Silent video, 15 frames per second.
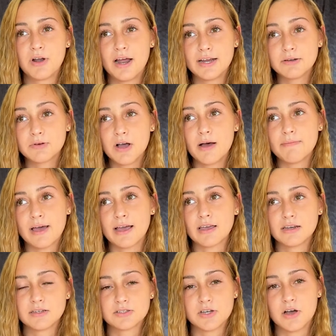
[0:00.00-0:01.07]
I got back
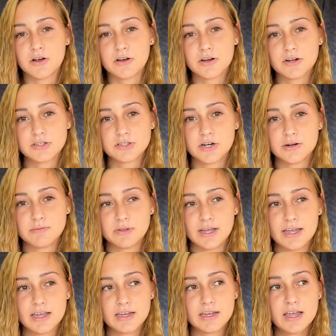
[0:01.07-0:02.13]
into soccer and started
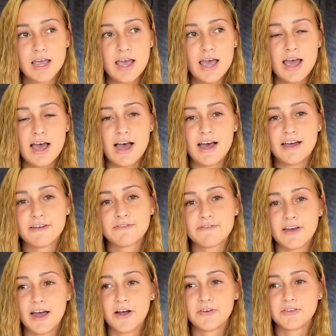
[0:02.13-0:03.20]
playing, I
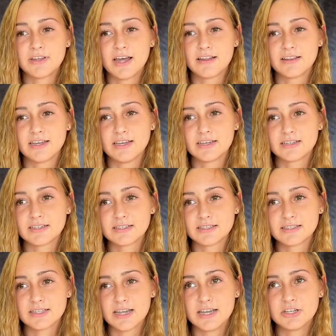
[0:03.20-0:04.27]
found that like
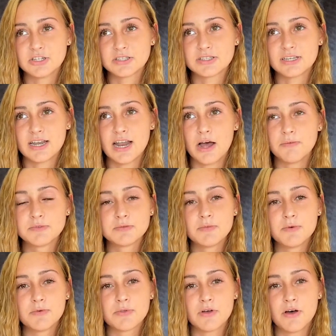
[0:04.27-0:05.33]
it helped me
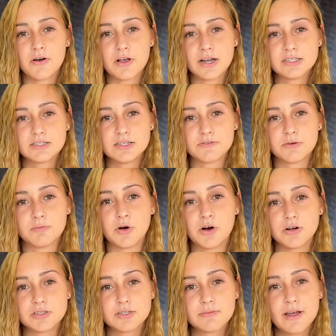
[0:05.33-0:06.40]
with all kinds of different
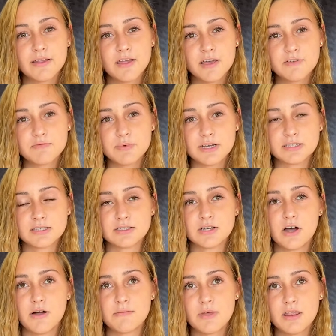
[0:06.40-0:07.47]
parts of my life, because it
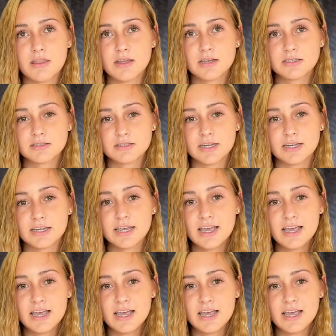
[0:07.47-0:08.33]
taught me things like